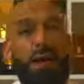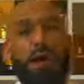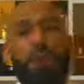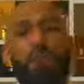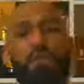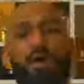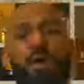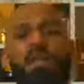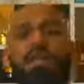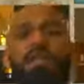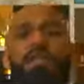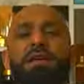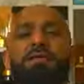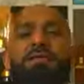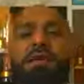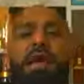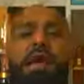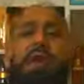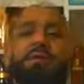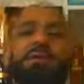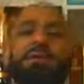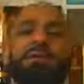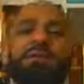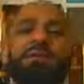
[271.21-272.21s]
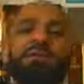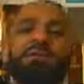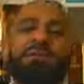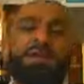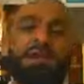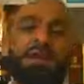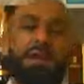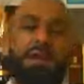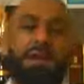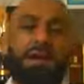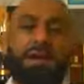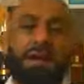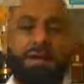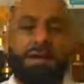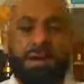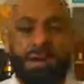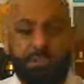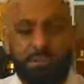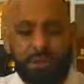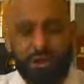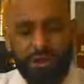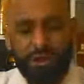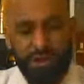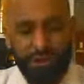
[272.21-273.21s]
When this happens,
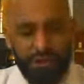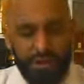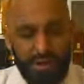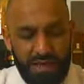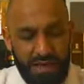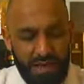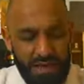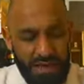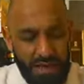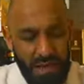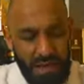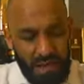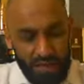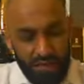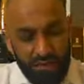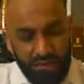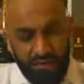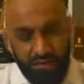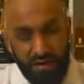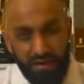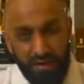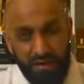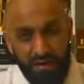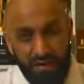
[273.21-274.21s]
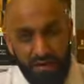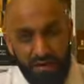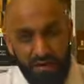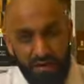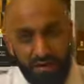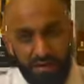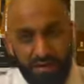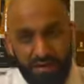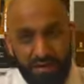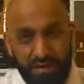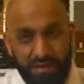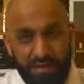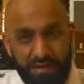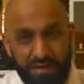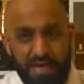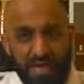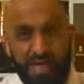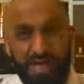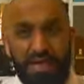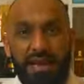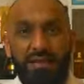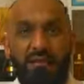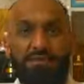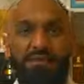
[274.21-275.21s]
the patchouli and the vanilla,
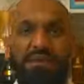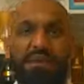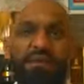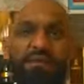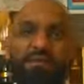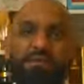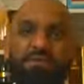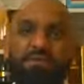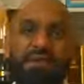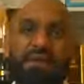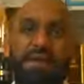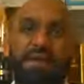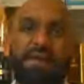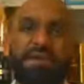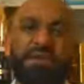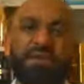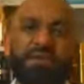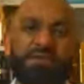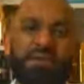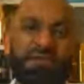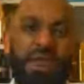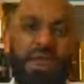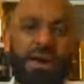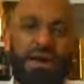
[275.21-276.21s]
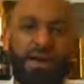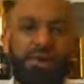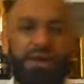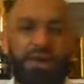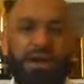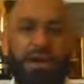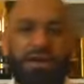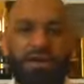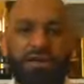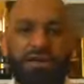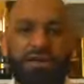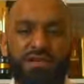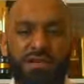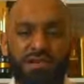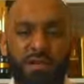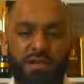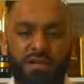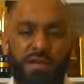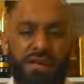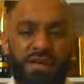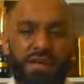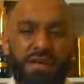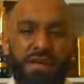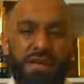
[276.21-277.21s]
they give this fragrance like a really
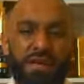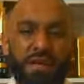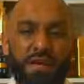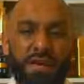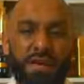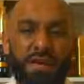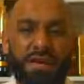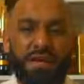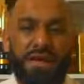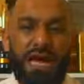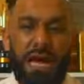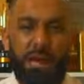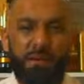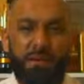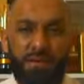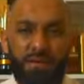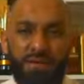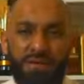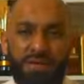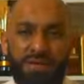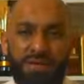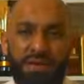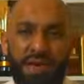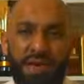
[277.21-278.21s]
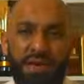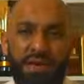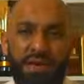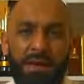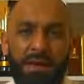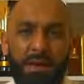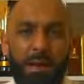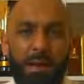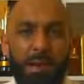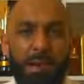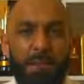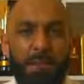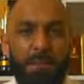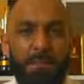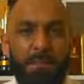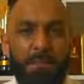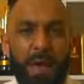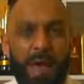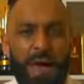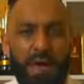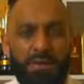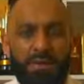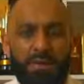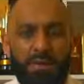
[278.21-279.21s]
sweet type of thick
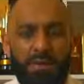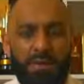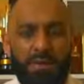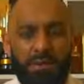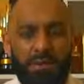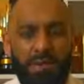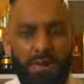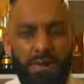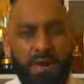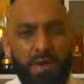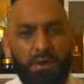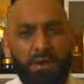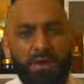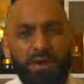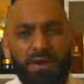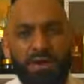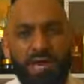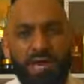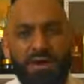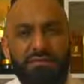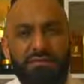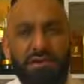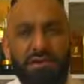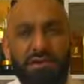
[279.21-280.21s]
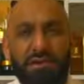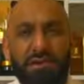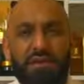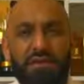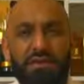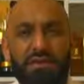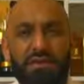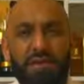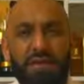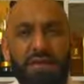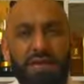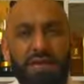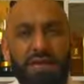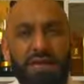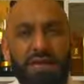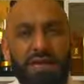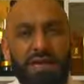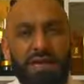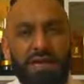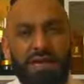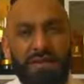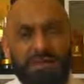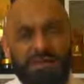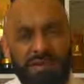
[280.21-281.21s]
backbone, which in return
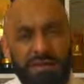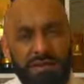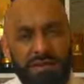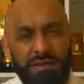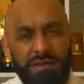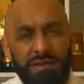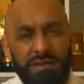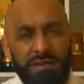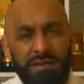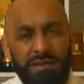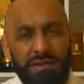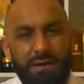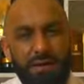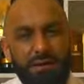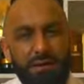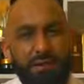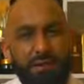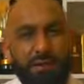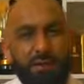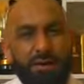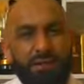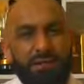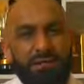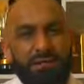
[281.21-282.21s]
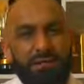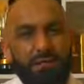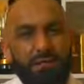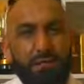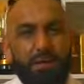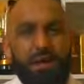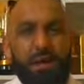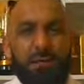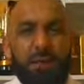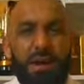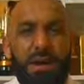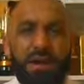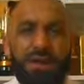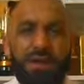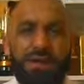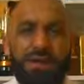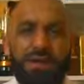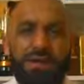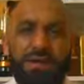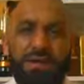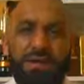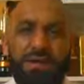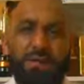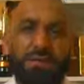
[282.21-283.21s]
gives it this little bit of
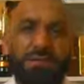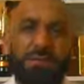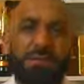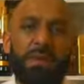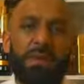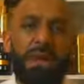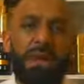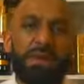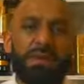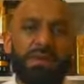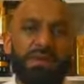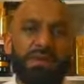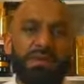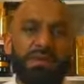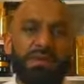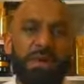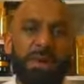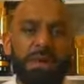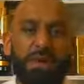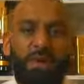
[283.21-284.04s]
gourmandish feel to my nose.